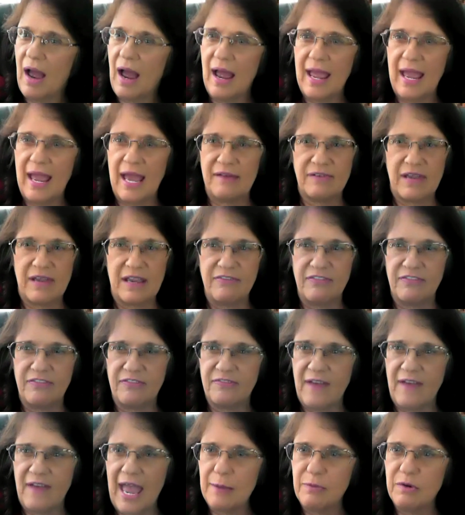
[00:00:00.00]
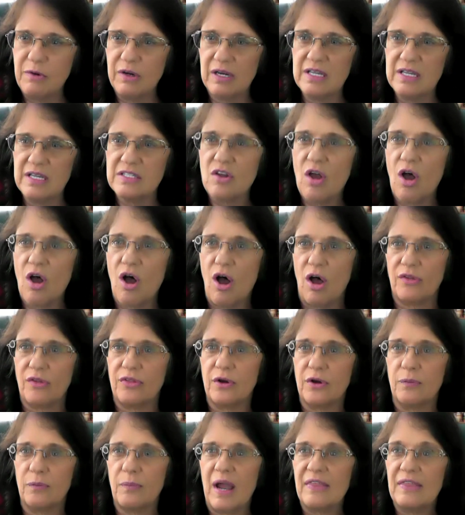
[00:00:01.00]
I have a fabulous
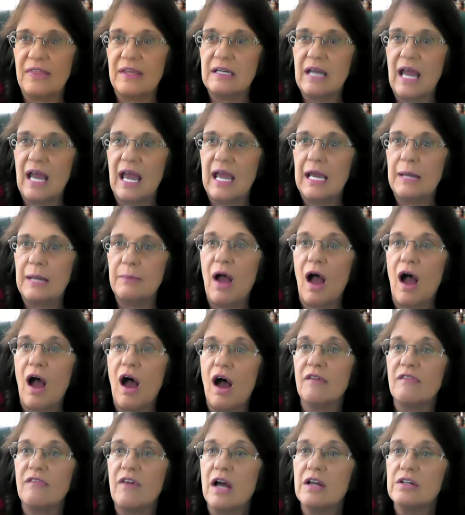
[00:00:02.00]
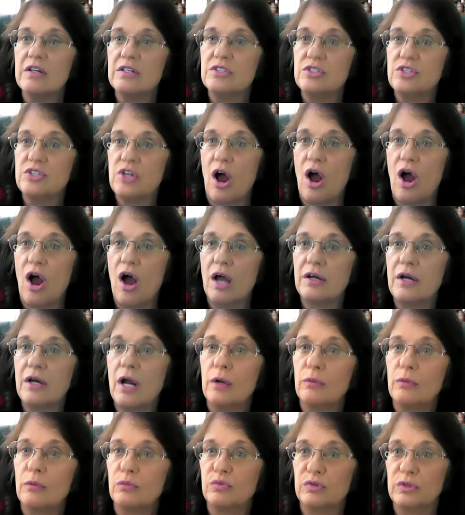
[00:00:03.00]
author by the name of John
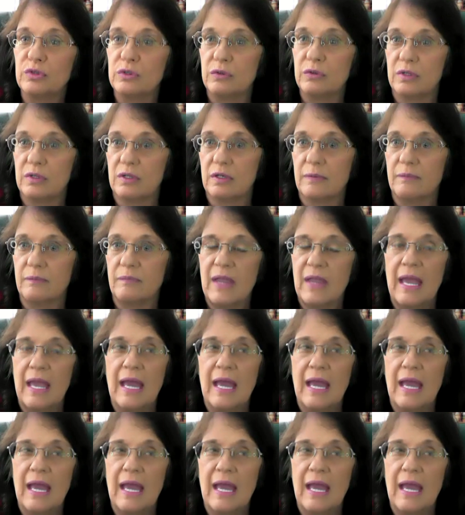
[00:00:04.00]
Brewer.